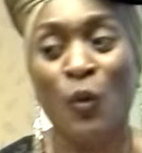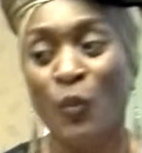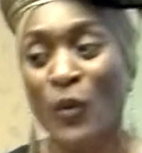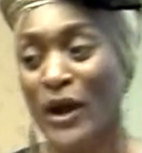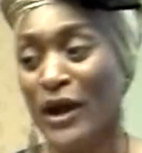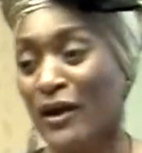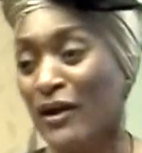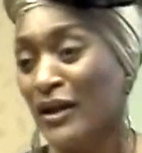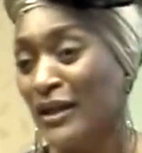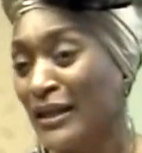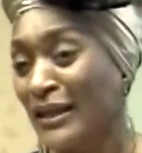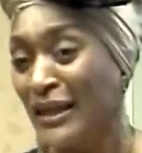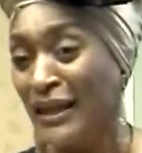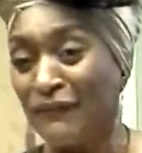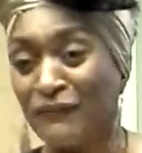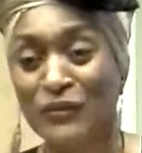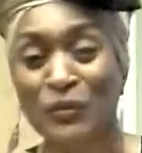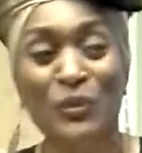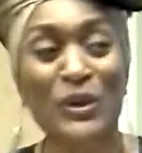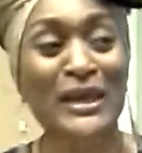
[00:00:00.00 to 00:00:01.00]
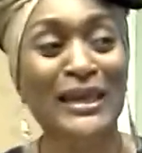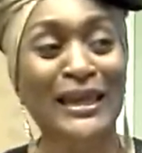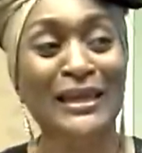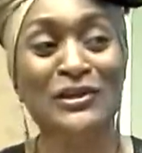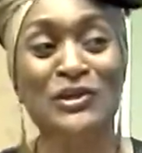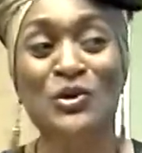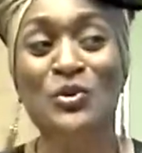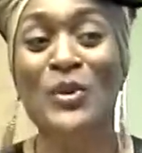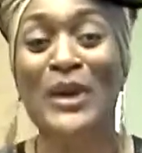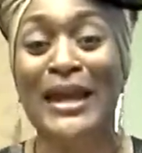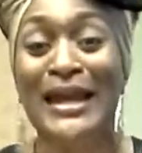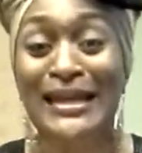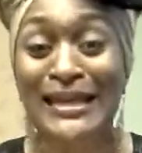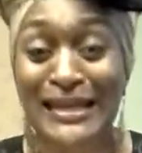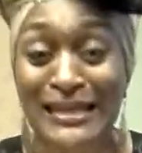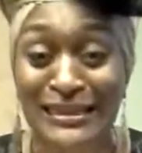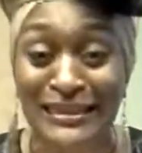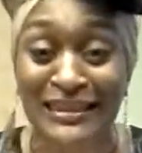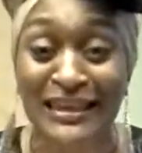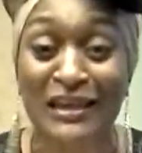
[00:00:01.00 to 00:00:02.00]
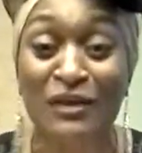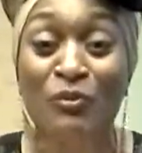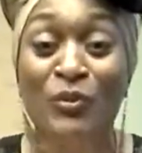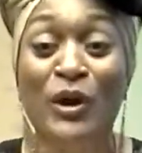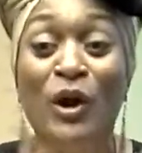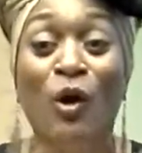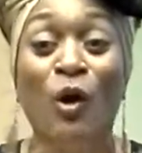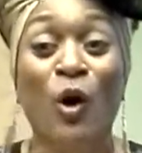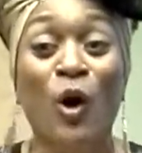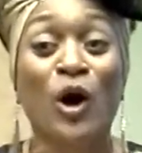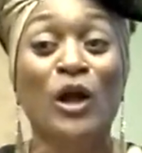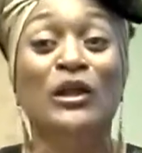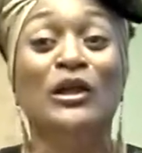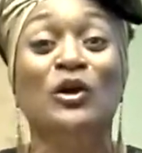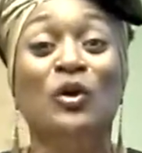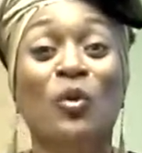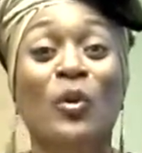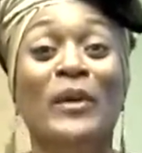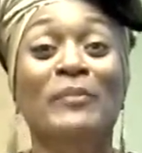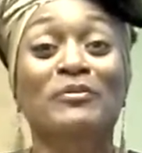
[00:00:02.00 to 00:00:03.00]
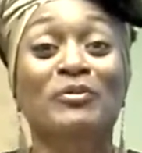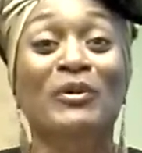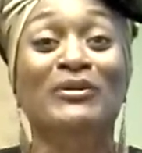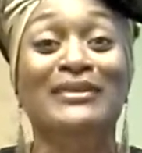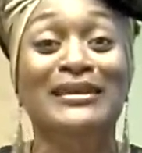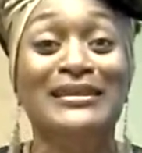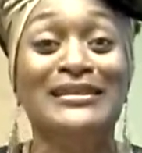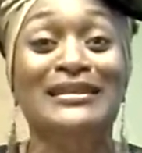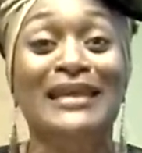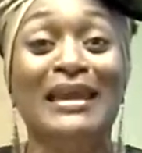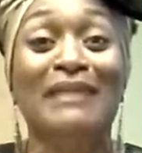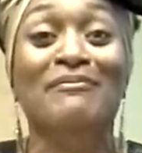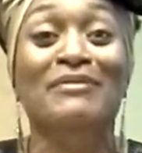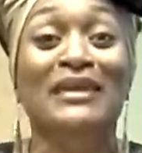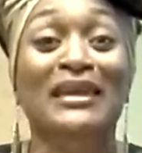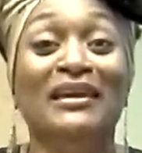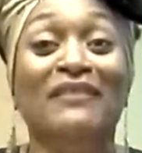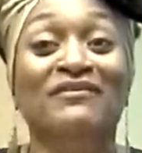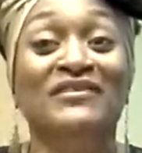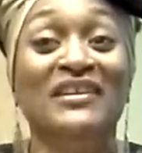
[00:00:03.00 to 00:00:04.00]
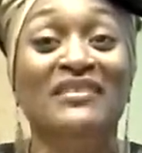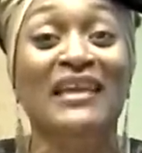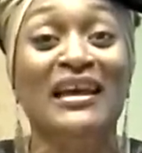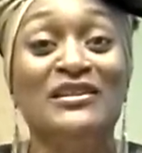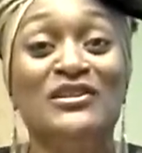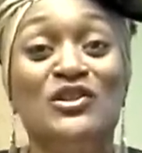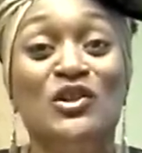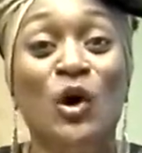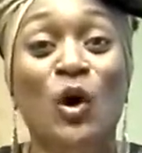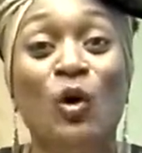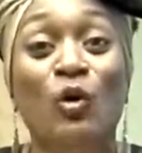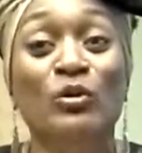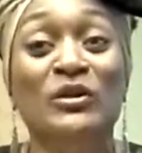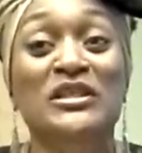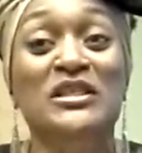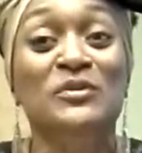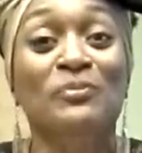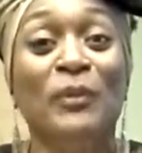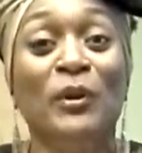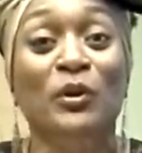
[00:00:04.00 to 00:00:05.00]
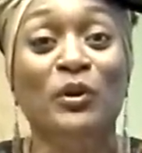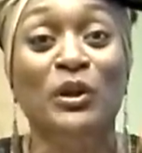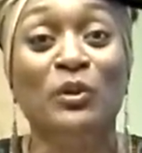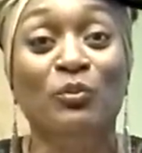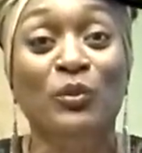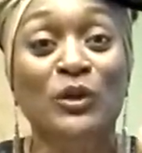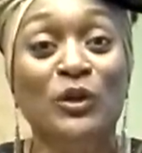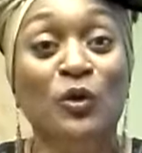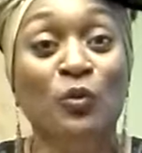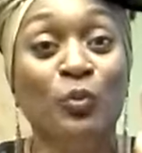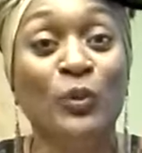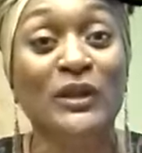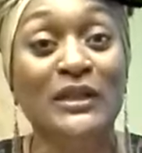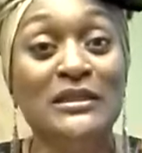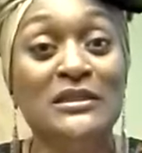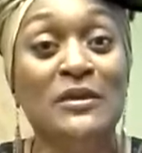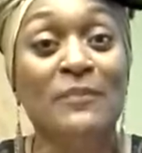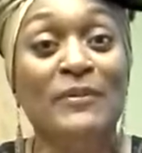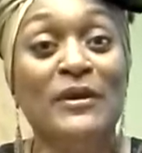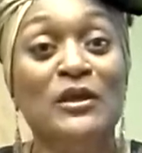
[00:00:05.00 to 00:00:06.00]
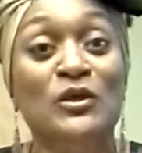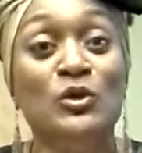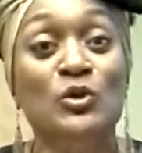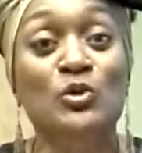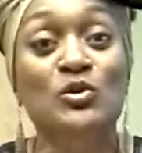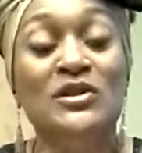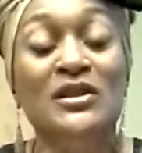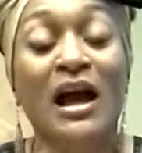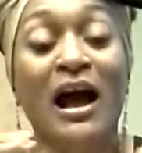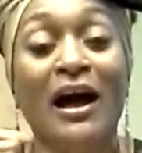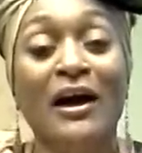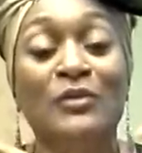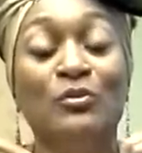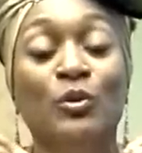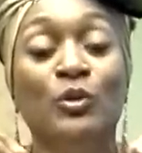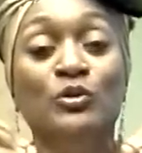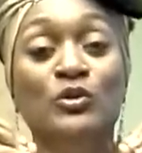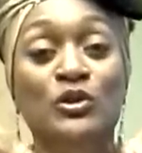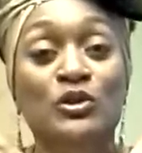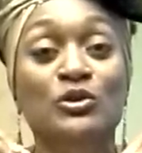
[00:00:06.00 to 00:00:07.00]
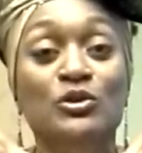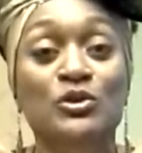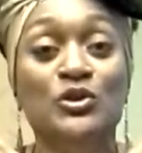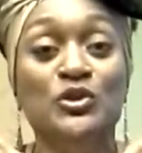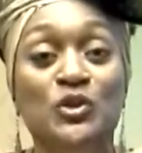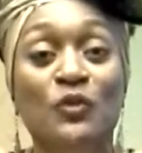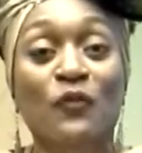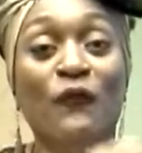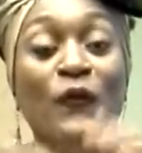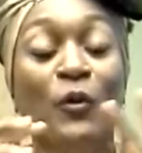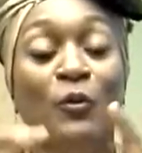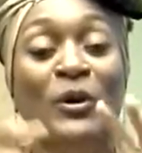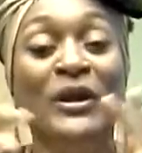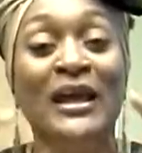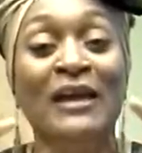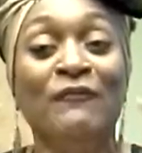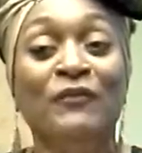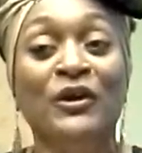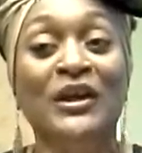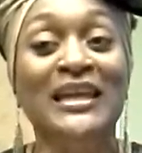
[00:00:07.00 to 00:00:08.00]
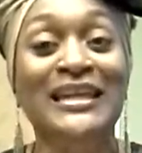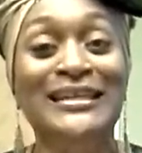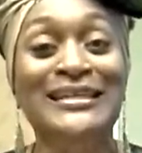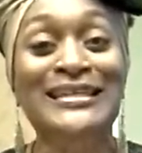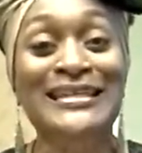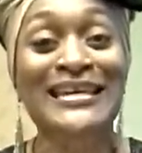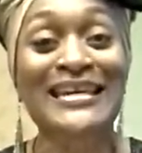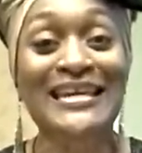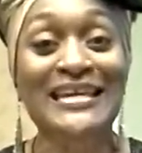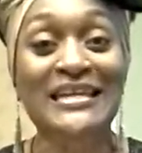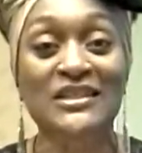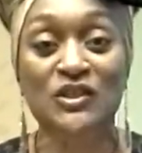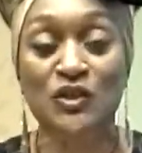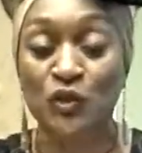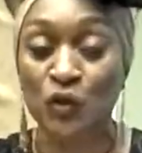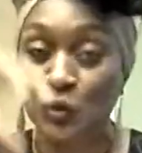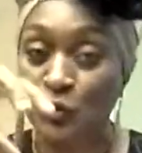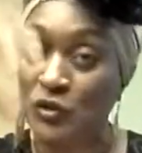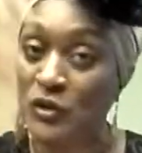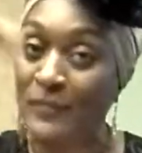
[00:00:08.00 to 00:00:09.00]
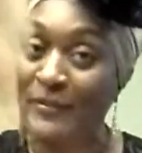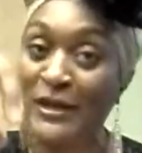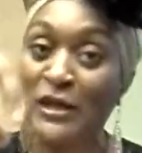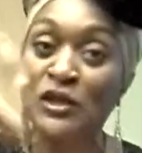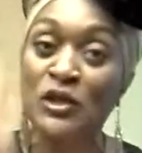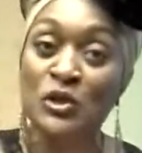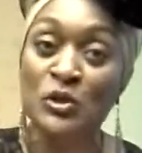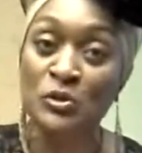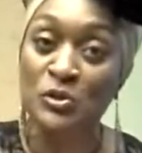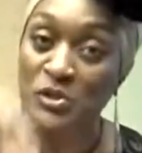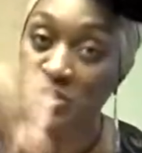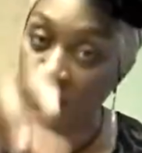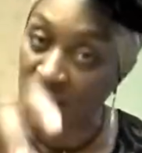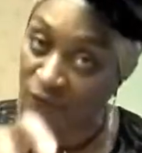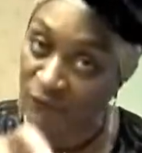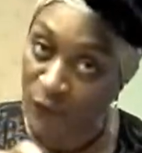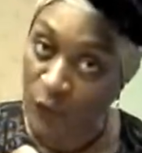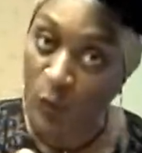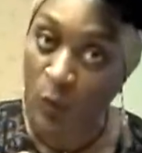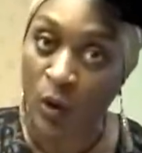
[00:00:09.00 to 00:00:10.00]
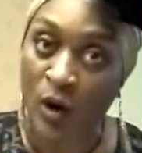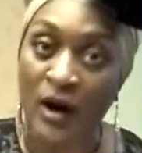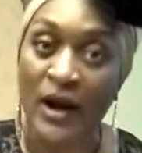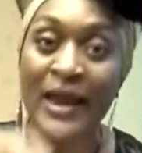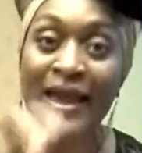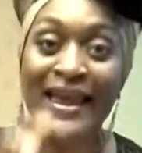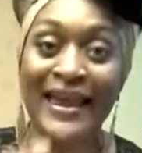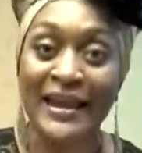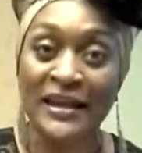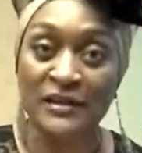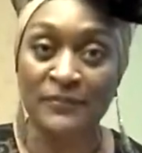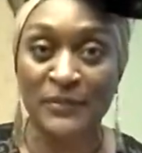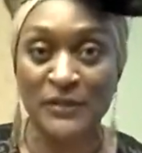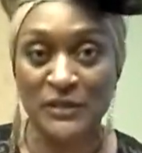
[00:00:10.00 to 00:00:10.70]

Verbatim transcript: We're gift, we can do anything. We're all equipped with the same gift, and that's the Holy Spirit. And when you're willing to be used, God will use you for whatever He needs you to be used for in a